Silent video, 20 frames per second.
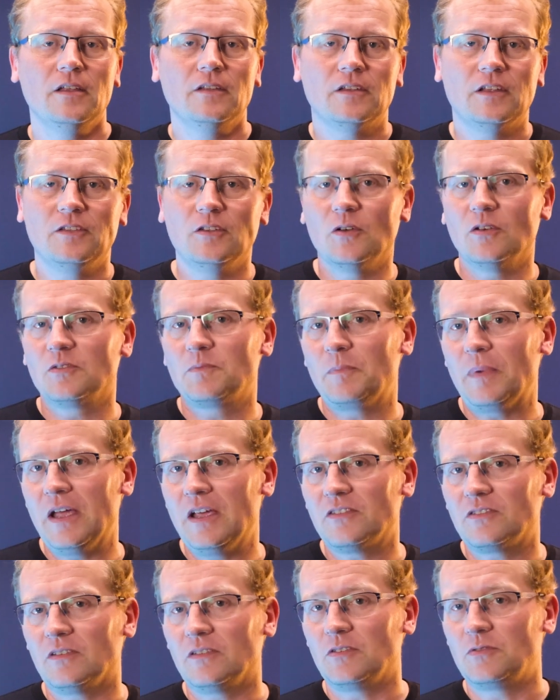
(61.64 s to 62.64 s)
than those
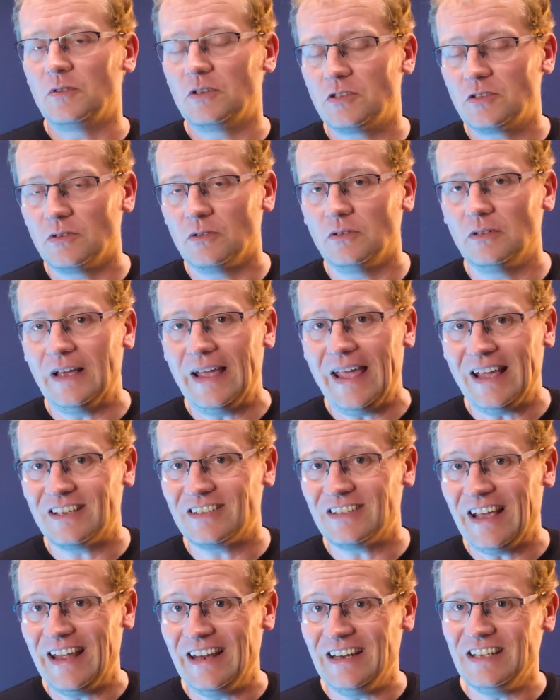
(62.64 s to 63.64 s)
based on the traditional
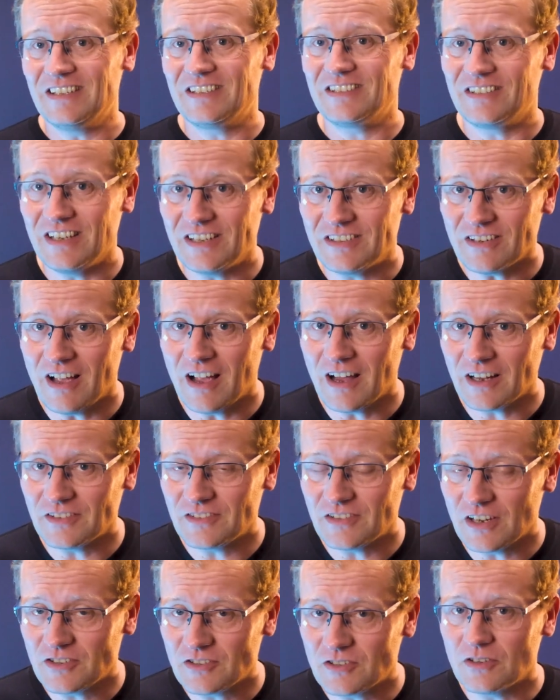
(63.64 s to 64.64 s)
x86
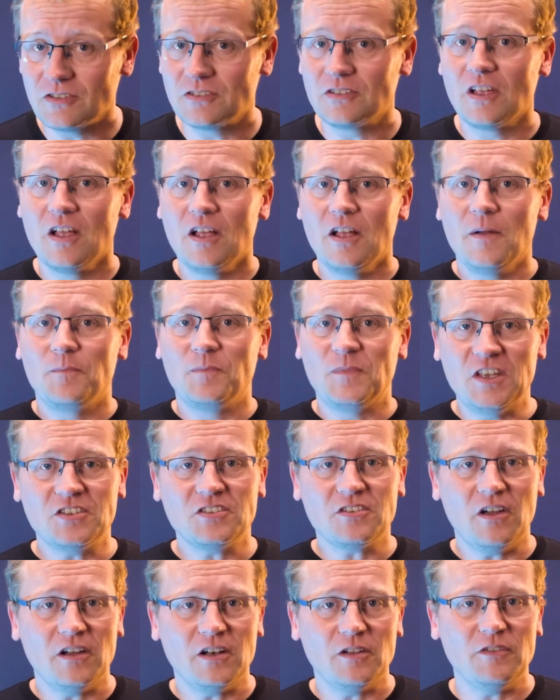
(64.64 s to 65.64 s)
architectures, this
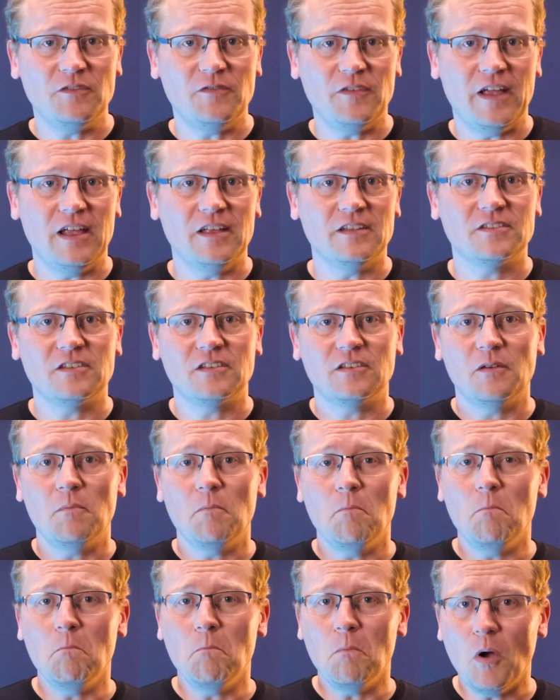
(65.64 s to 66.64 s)
kind of advance
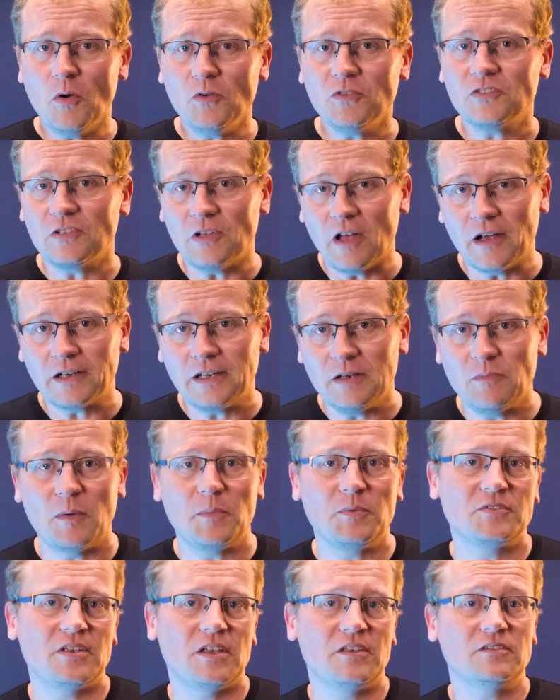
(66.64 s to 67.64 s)
most likely
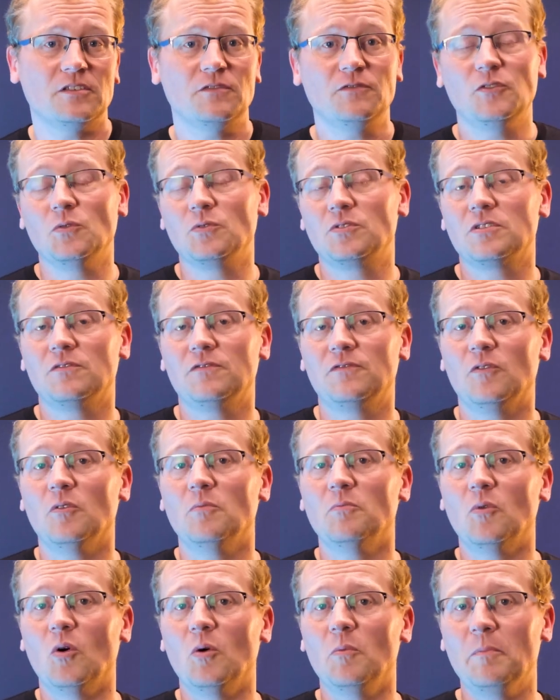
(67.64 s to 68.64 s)
represents the future for
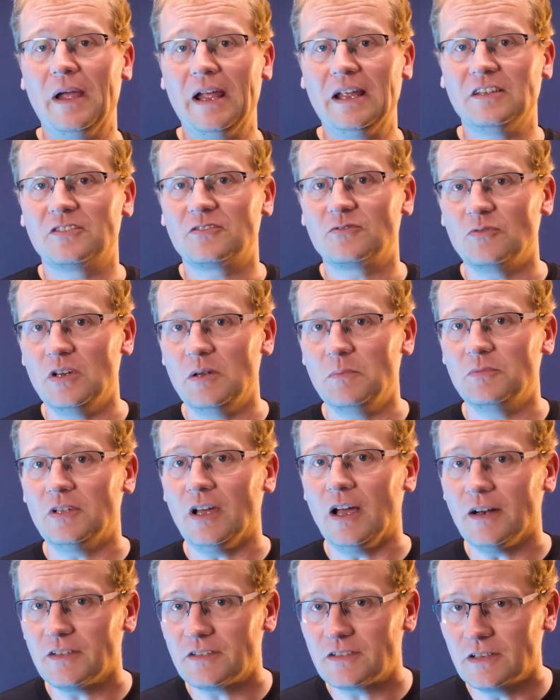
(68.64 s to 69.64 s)
more mainstream
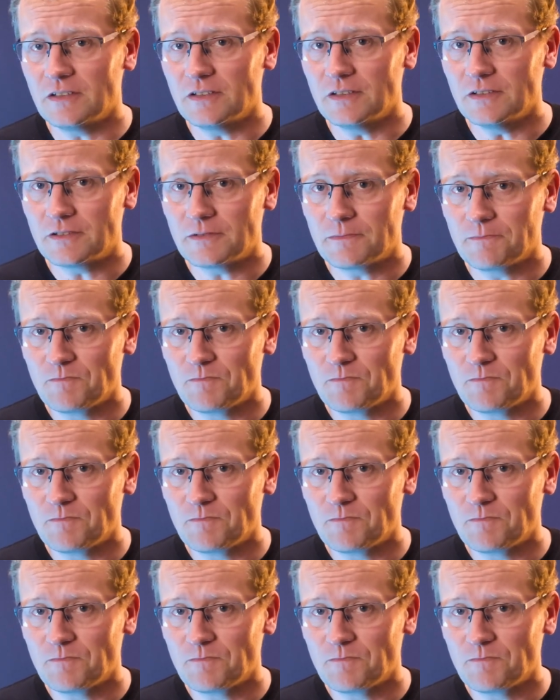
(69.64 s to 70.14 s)
data centers.